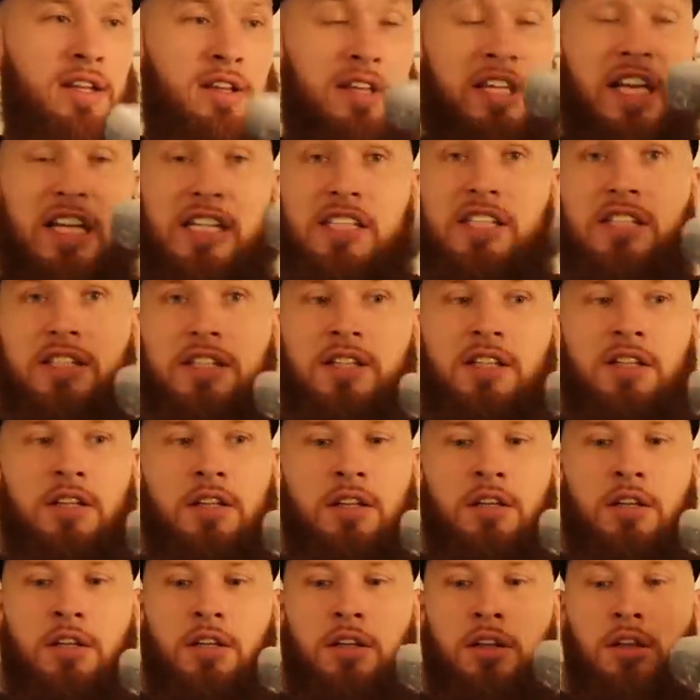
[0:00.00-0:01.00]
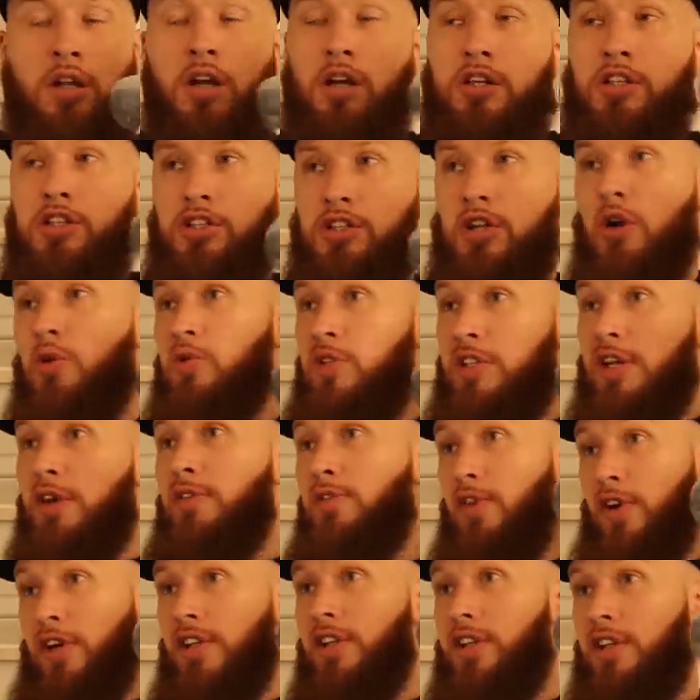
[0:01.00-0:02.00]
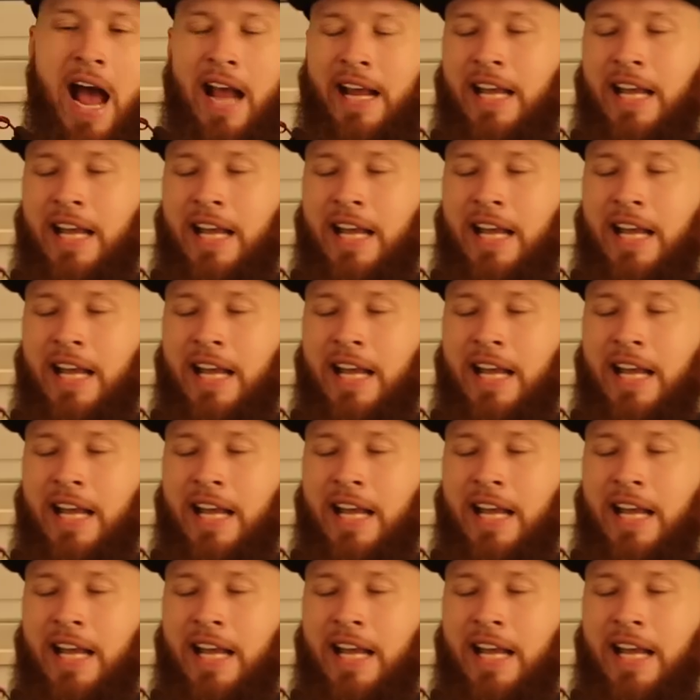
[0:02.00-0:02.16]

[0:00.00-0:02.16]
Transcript: this looks so different.